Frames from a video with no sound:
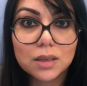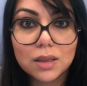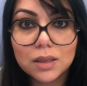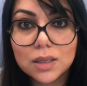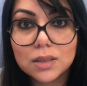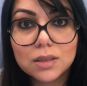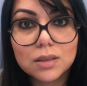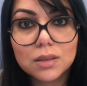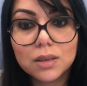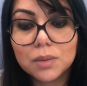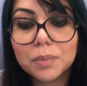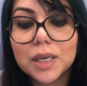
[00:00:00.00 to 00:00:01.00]
At least,
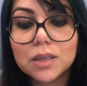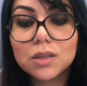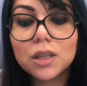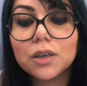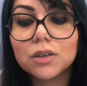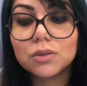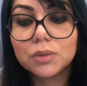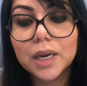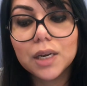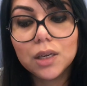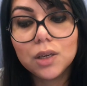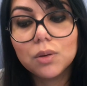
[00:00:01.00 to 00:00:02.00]
because they're
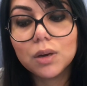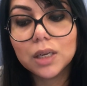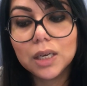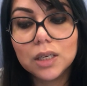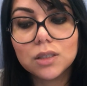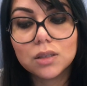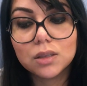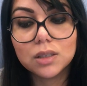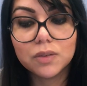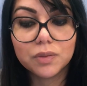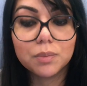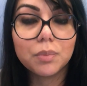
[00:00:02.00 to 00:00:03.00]
grading you on each of the
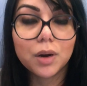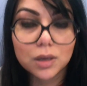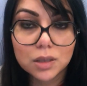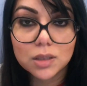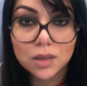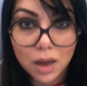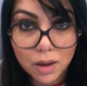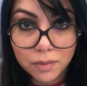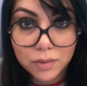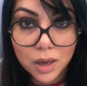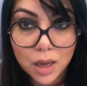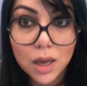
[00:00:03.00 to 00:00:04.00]
different parts
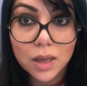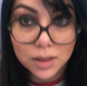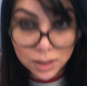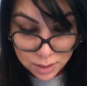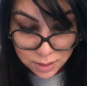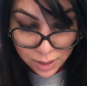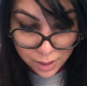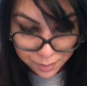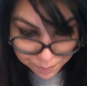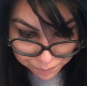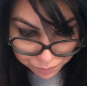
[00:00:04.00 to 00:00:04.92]
of the exam.